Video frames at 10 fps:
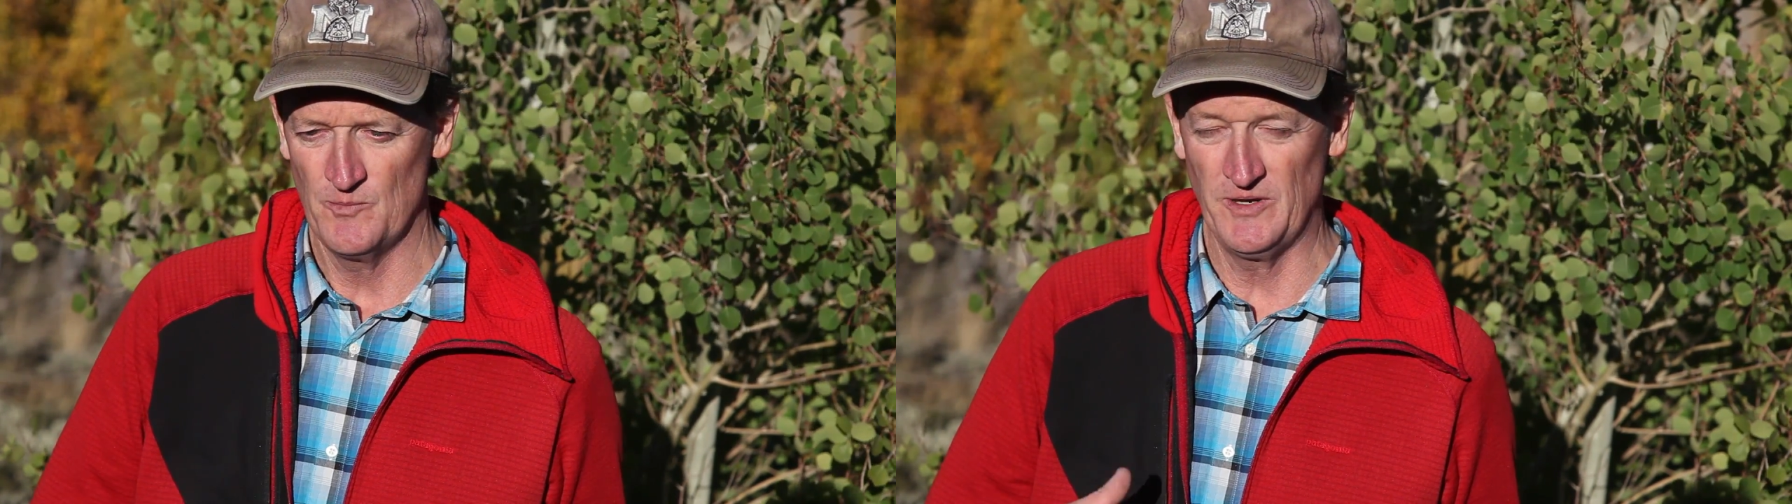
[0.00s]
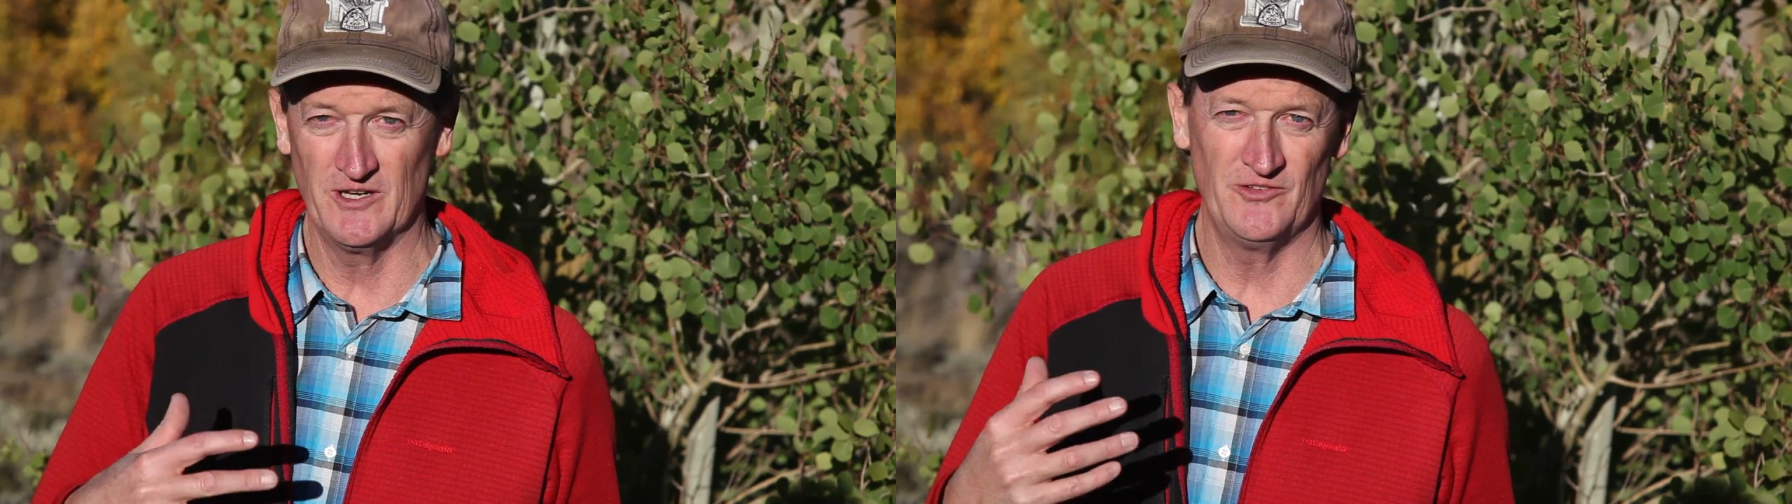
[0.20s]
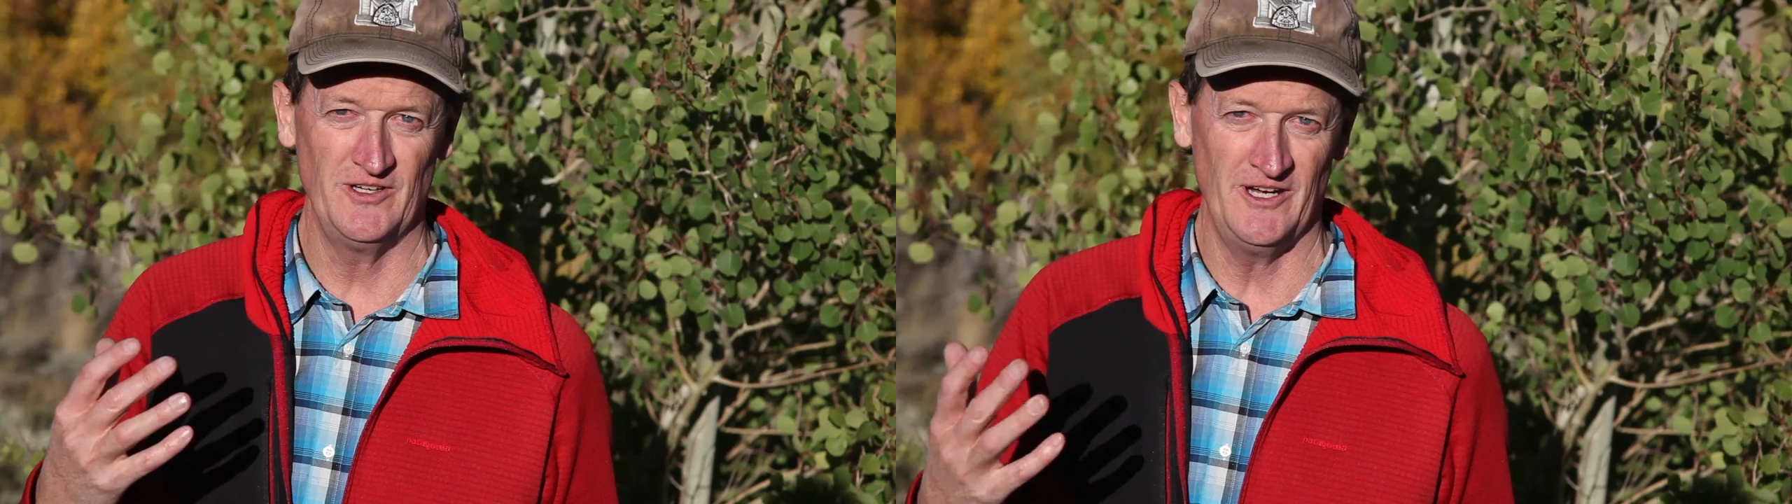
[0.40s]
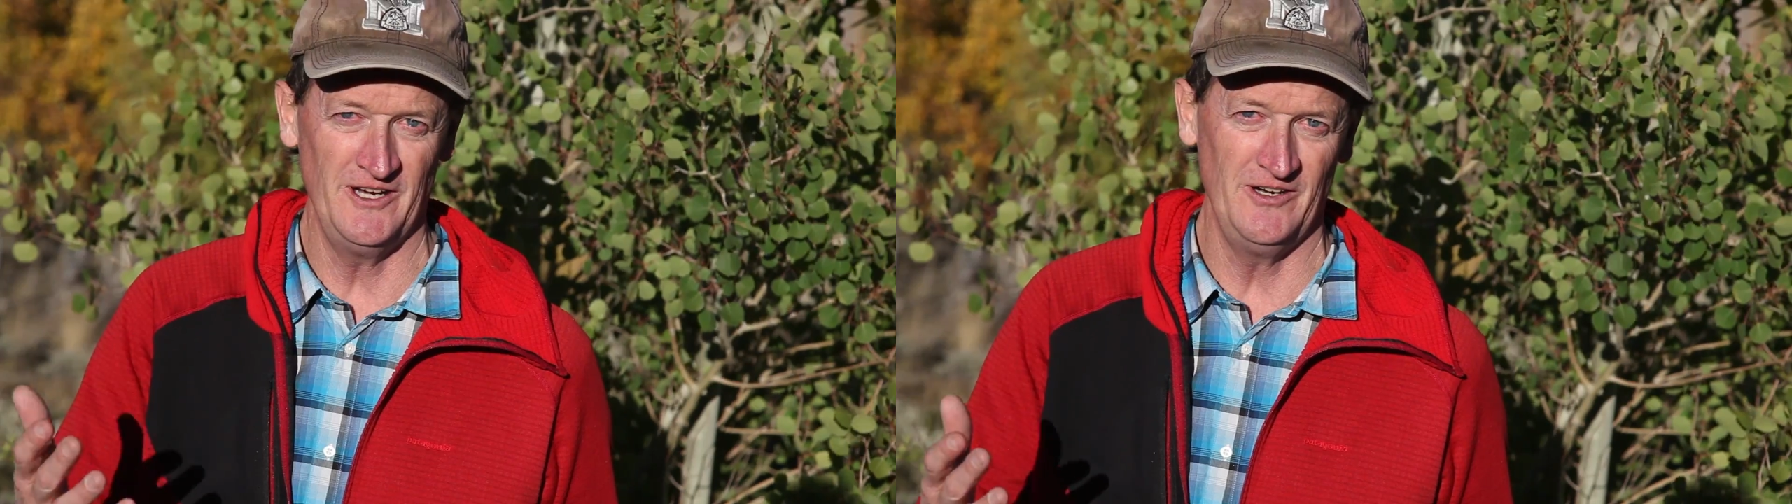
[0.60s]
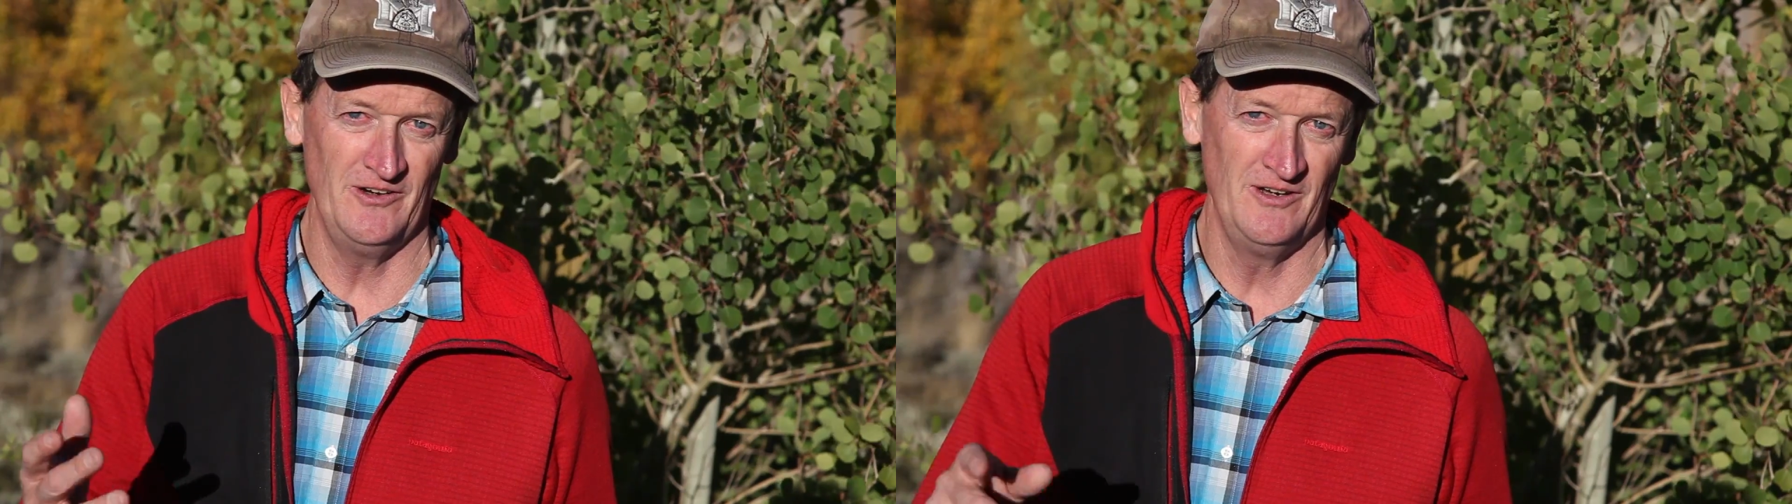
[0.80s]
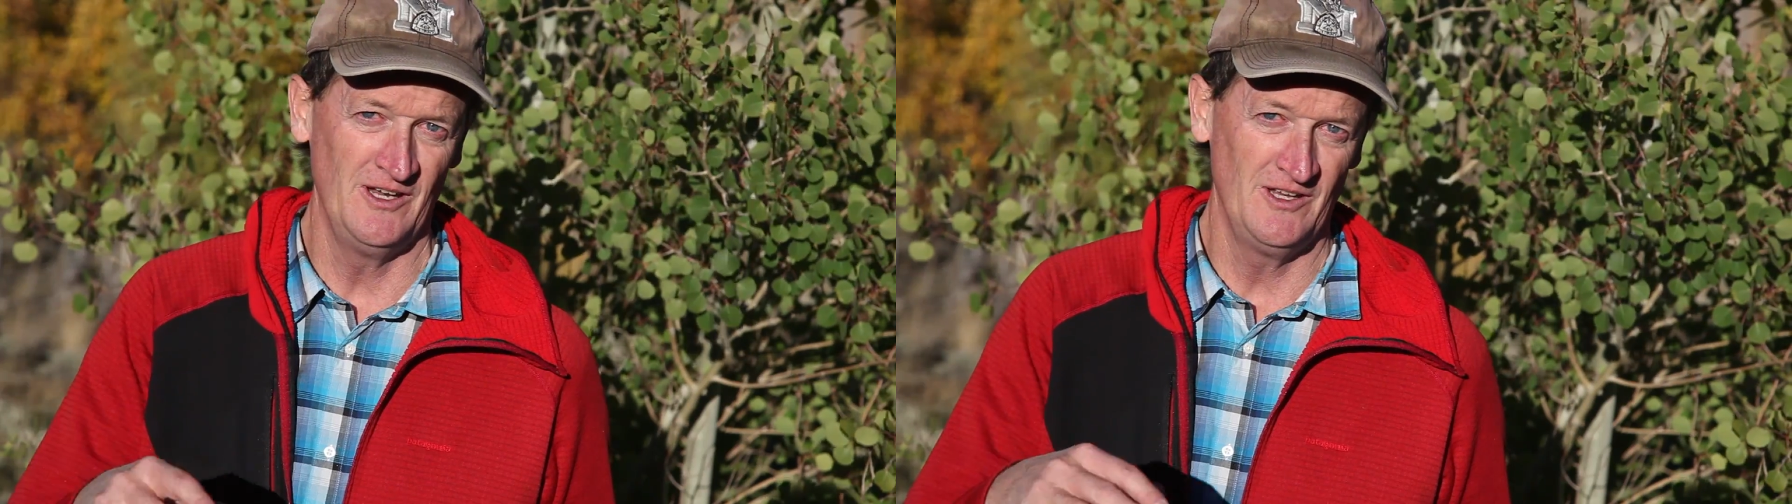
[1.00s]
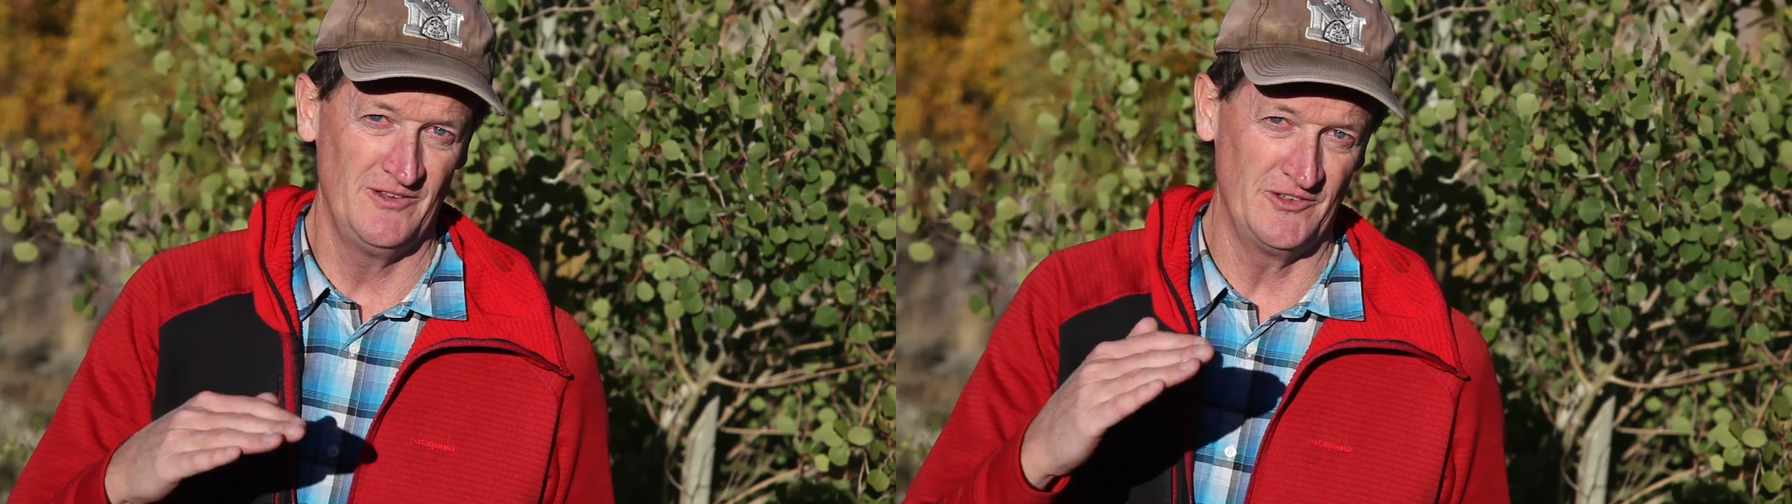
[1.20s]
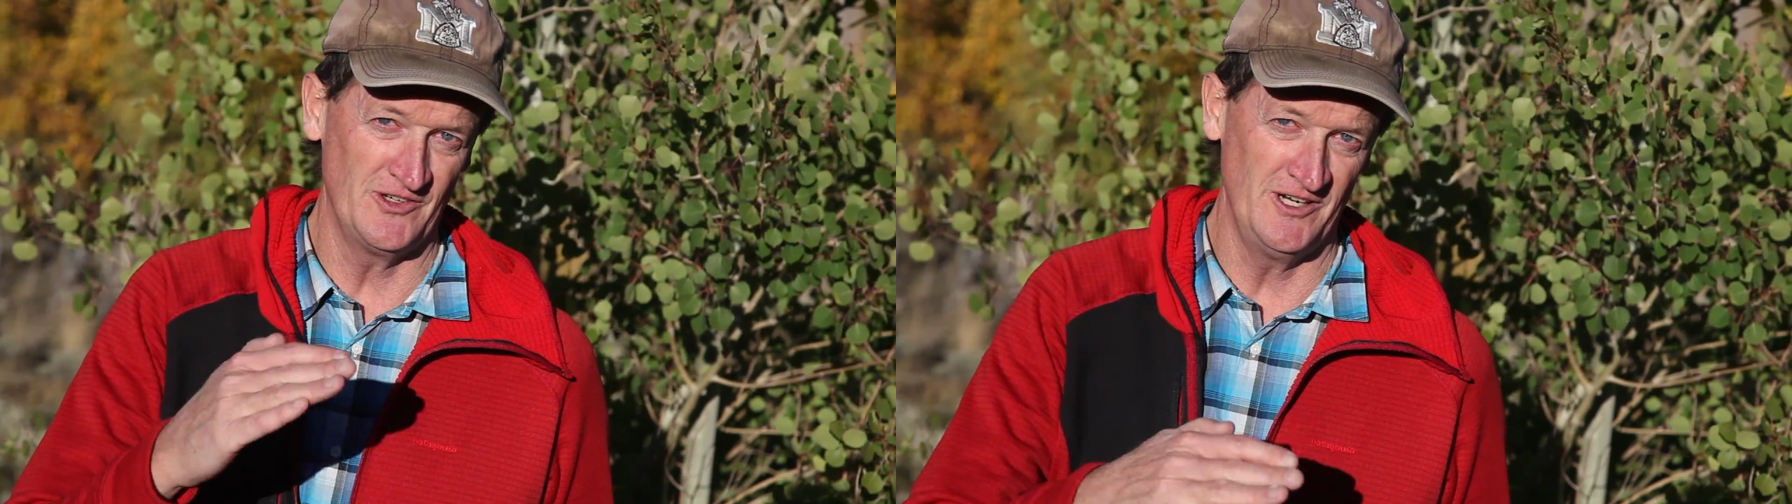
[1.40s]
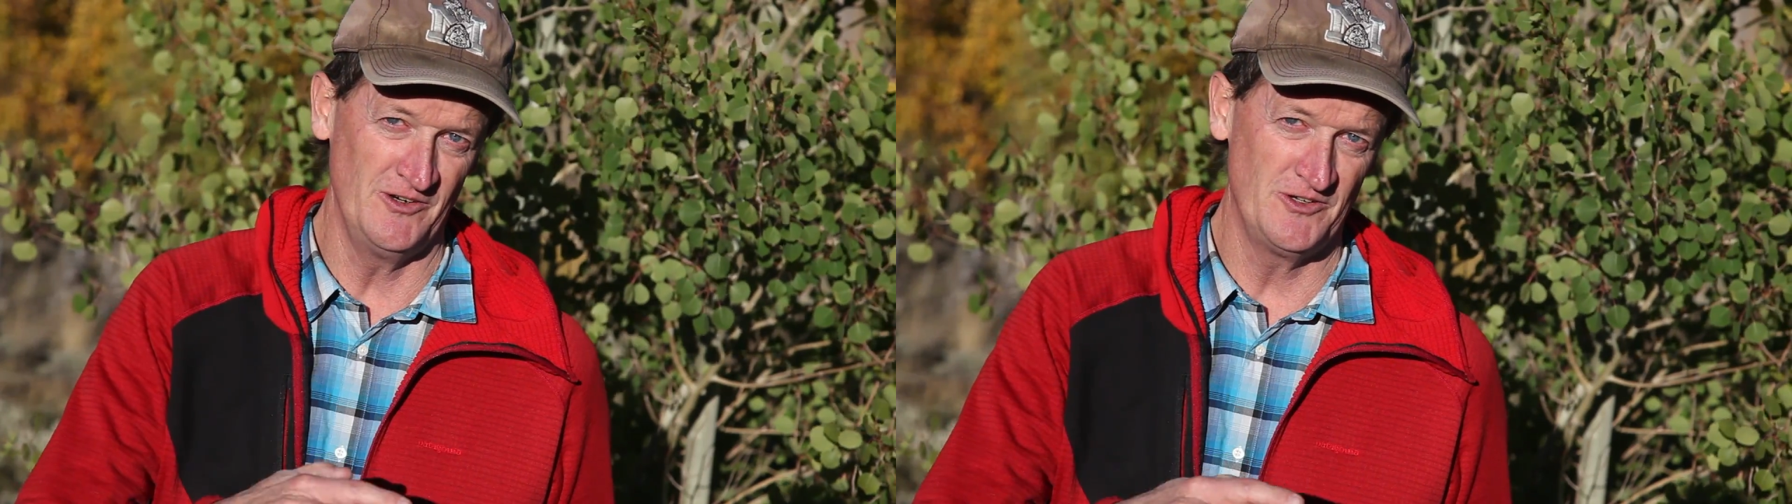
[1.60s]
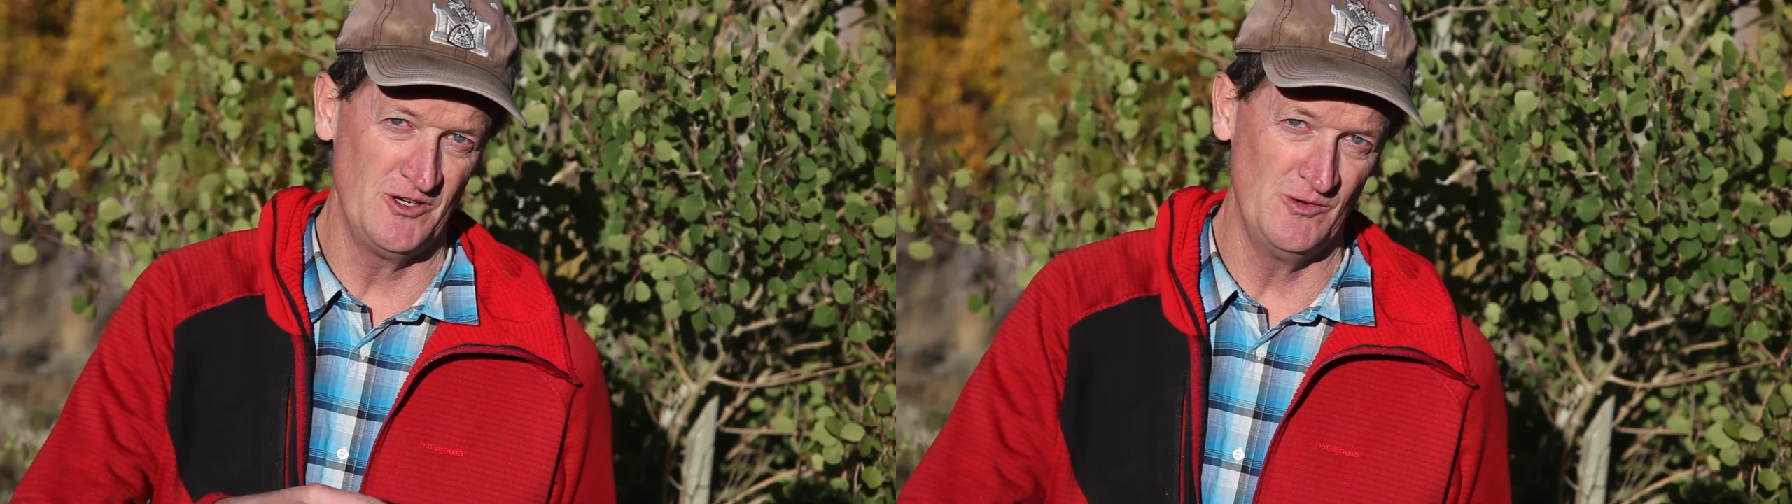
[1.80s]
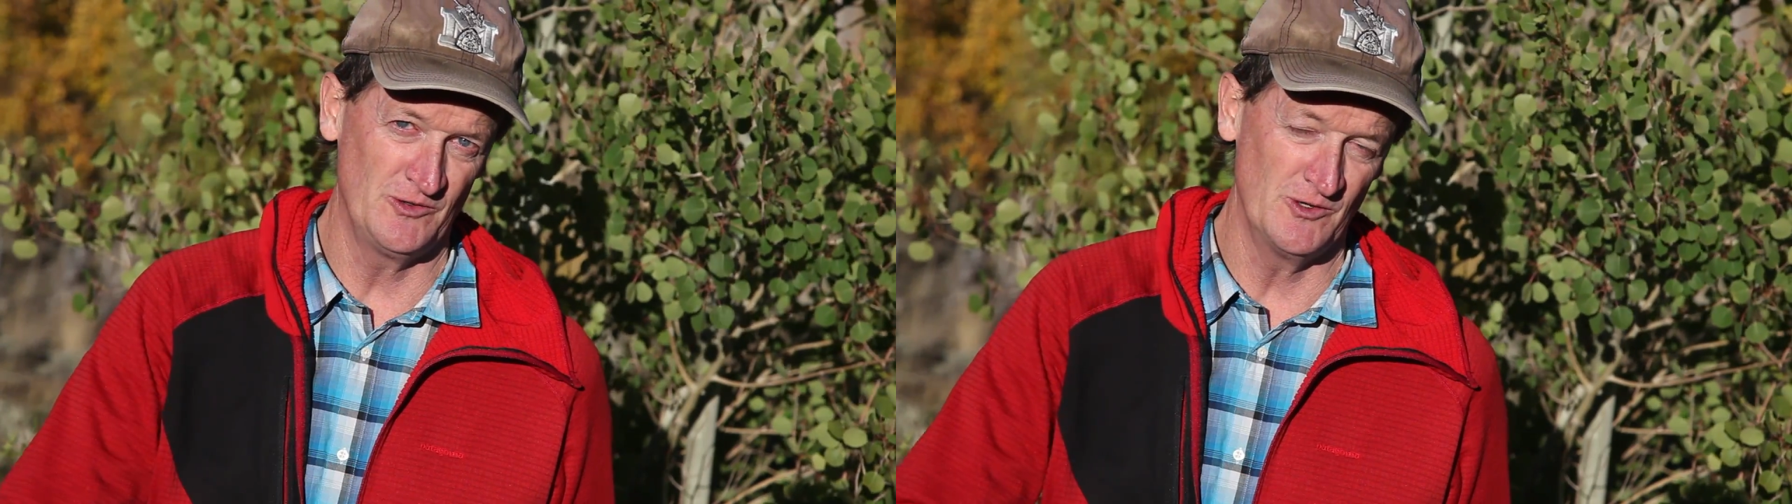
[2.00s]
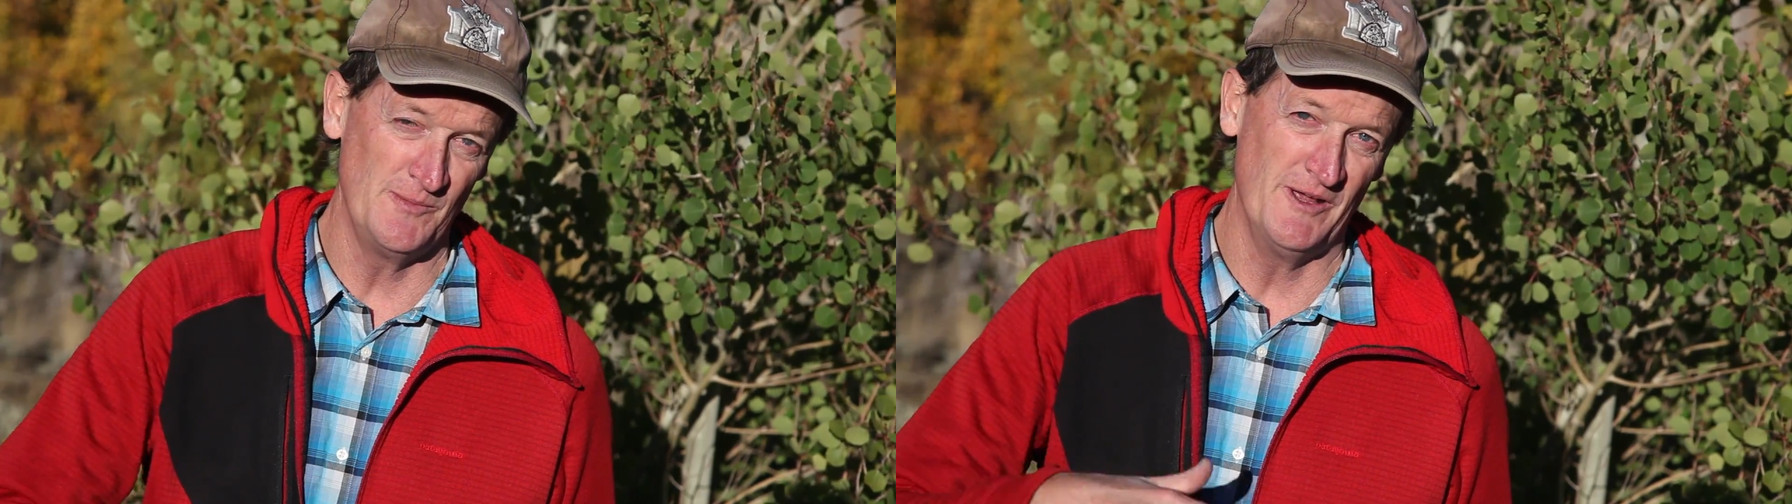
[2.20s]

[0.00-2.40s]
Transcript: because the iron that's iron 2 is going